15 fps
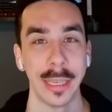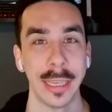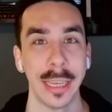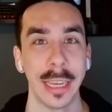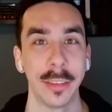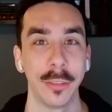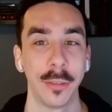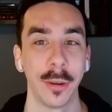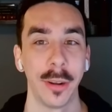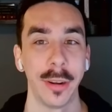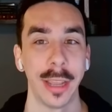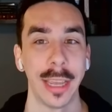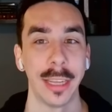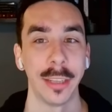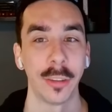he has
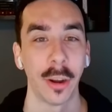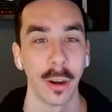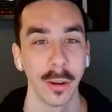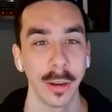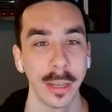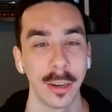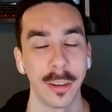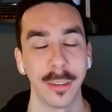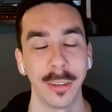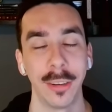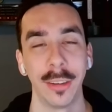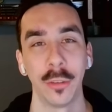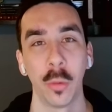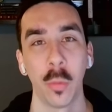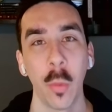drawn a target on
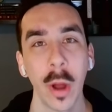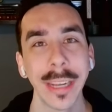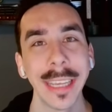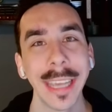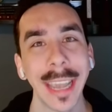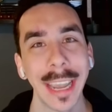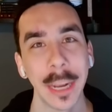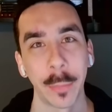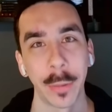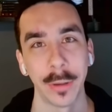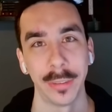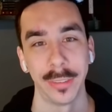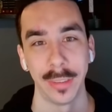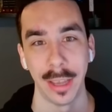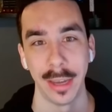
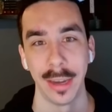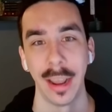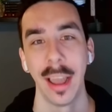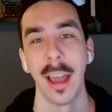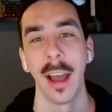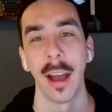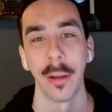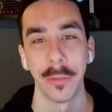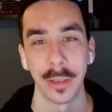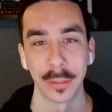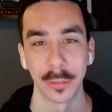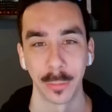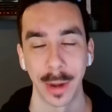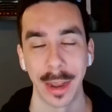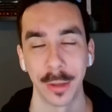28% of
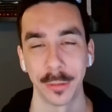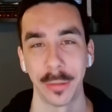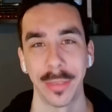his routes.